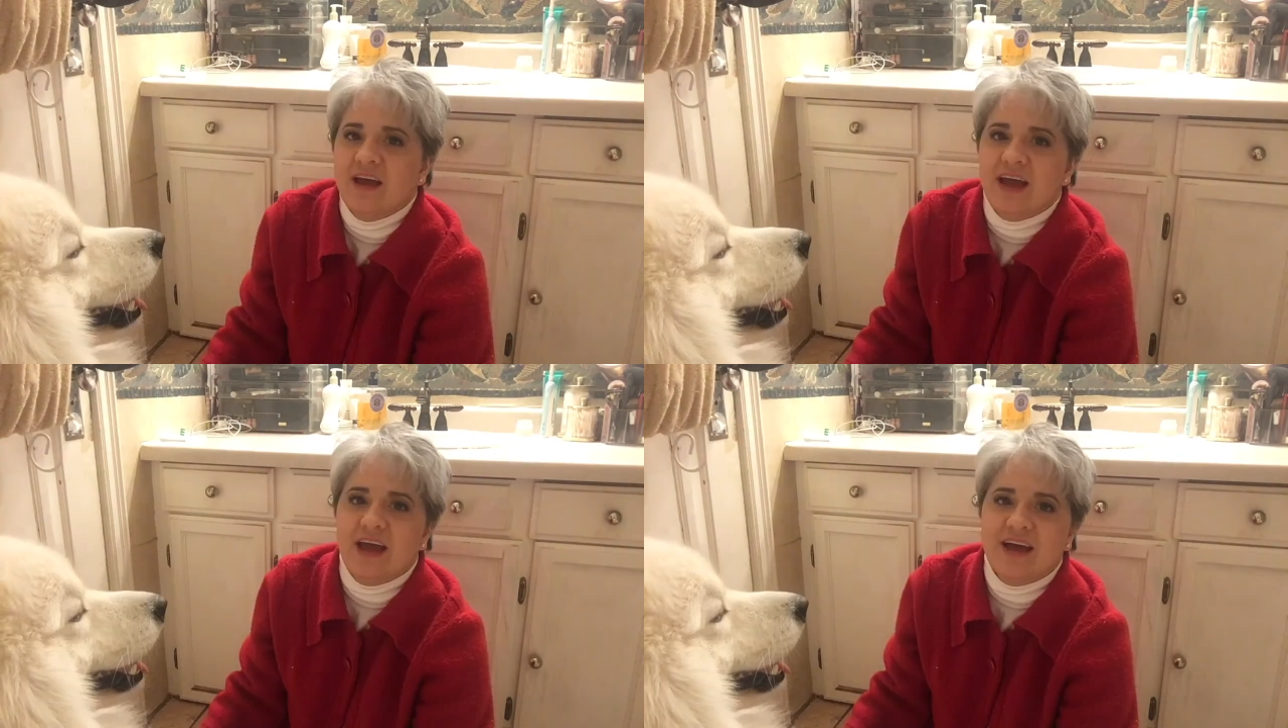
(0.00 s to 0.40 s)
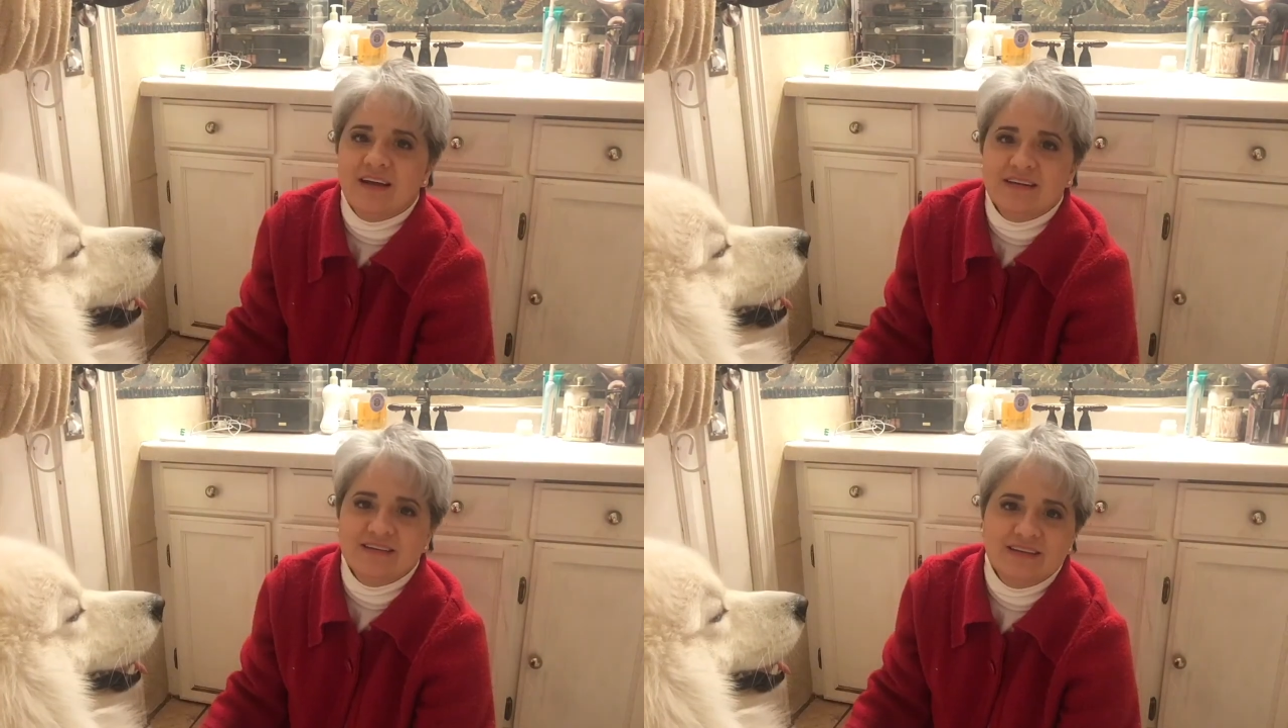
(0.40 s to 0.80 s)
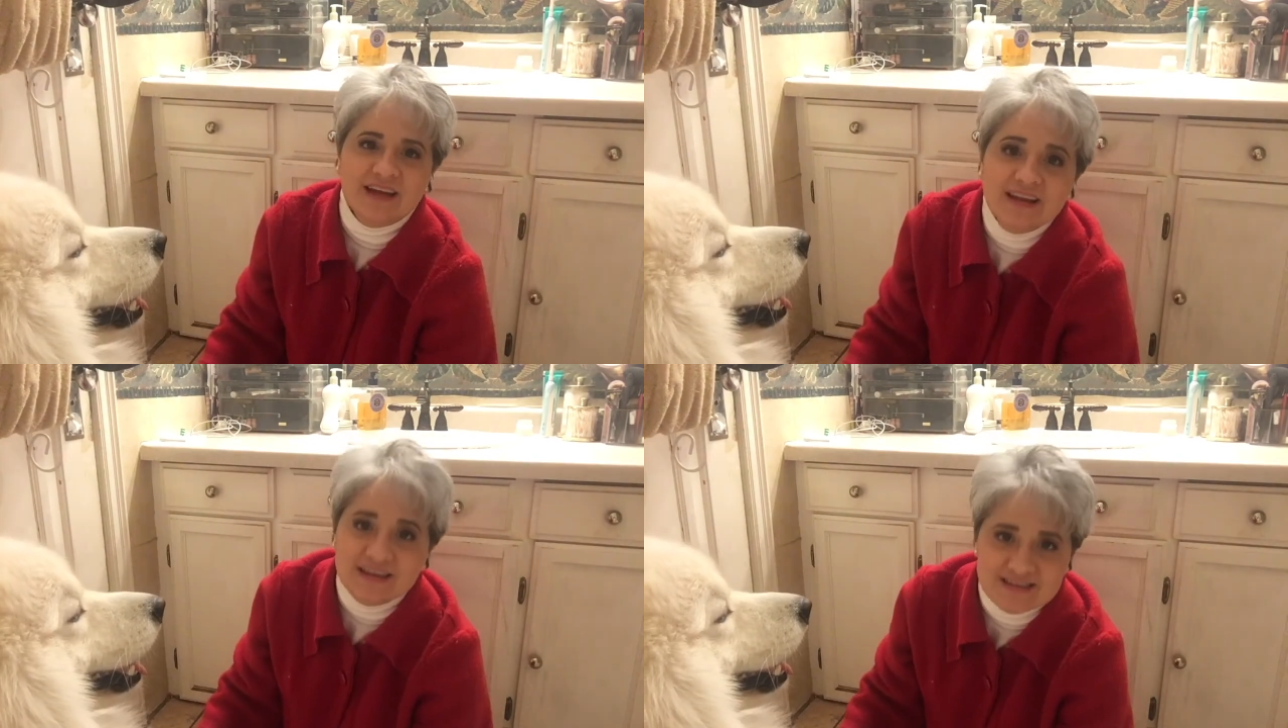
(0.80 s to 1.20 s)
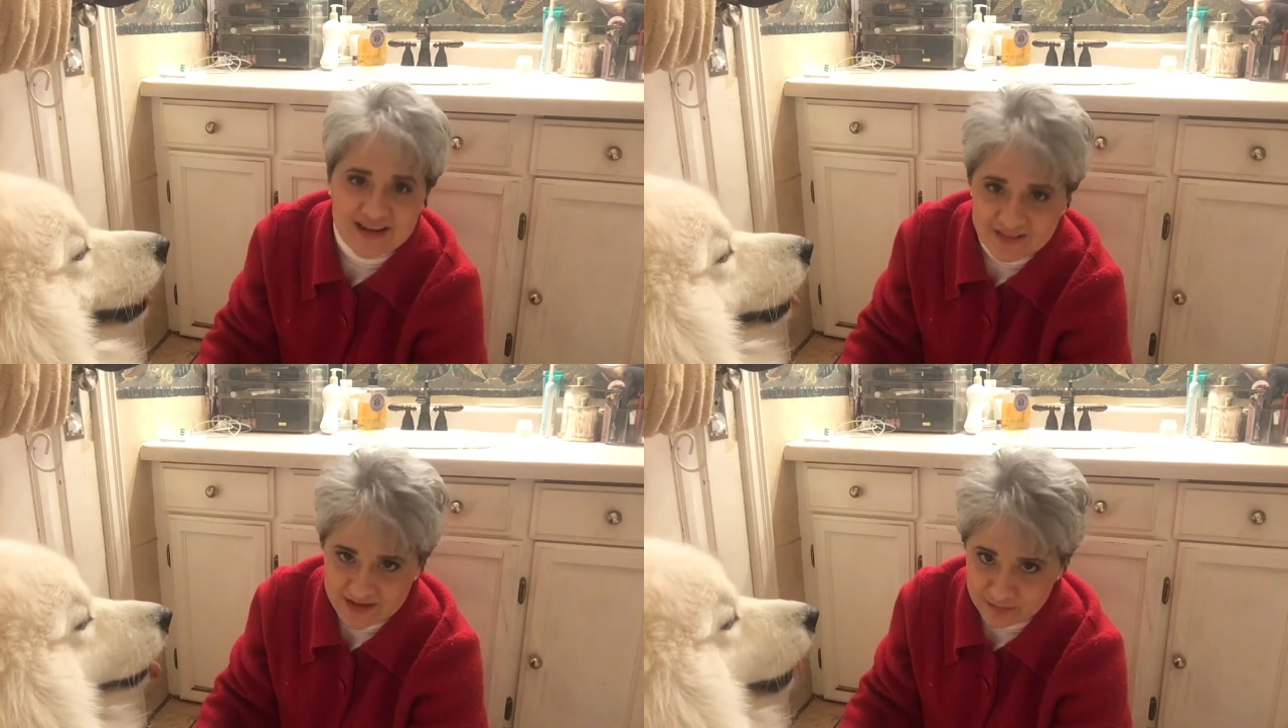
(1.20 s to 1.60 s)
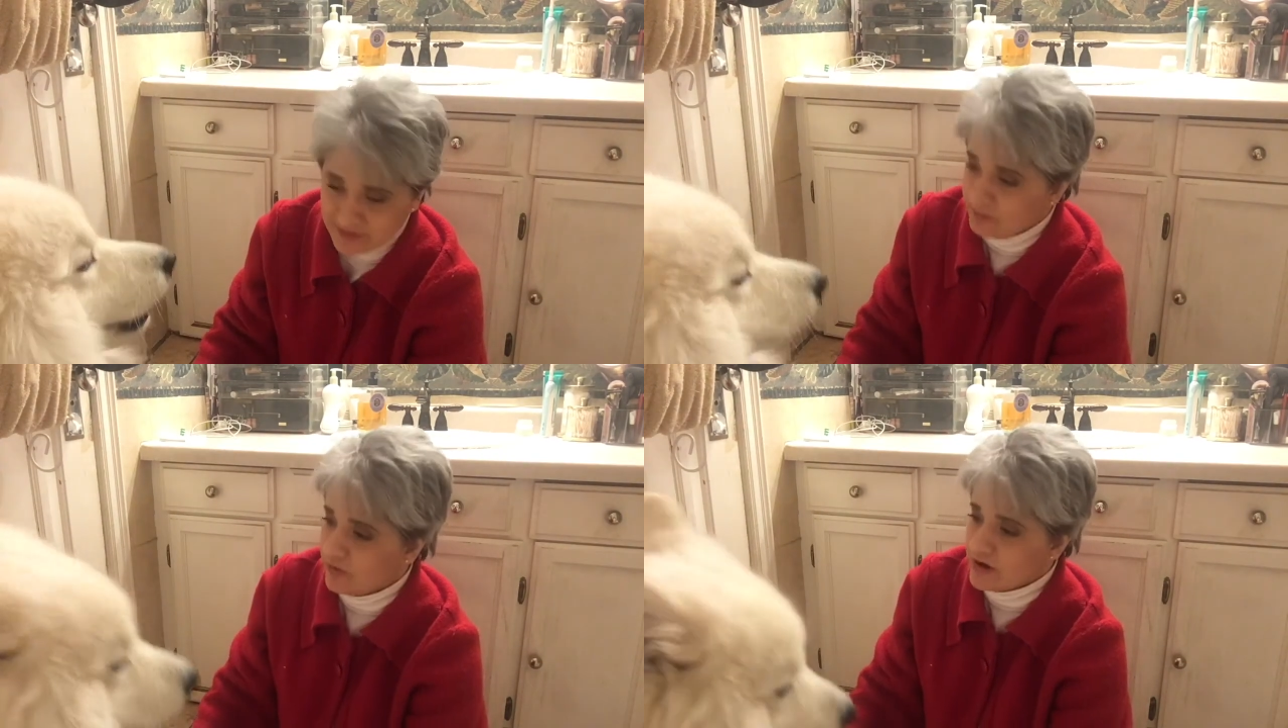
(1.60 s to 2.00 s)
and Yeti does not like
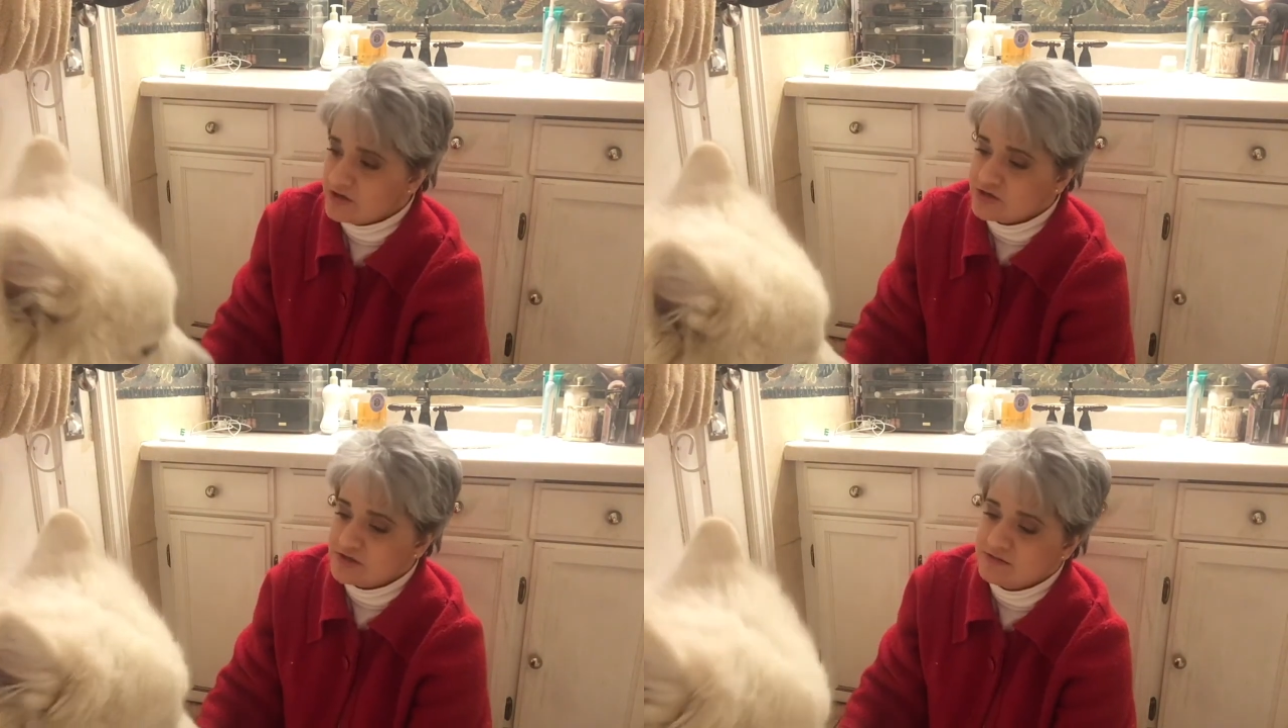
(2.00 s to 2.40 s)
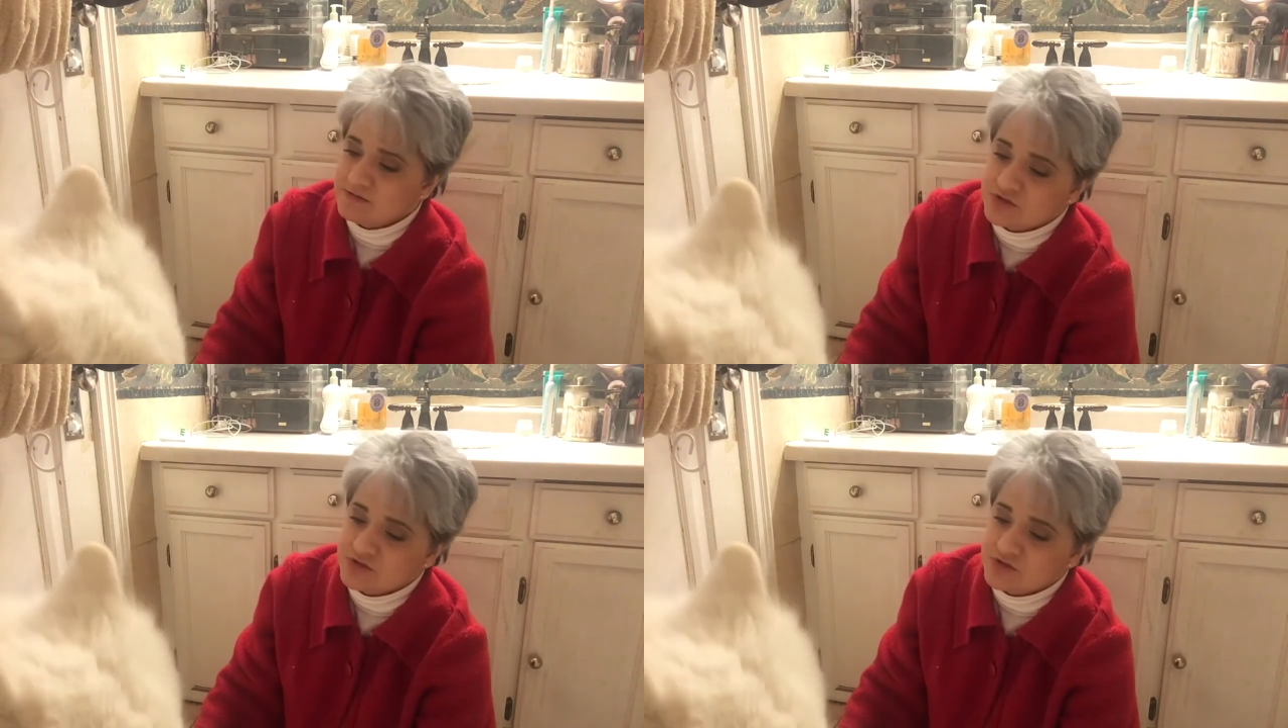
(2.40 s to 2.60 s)
being brushed.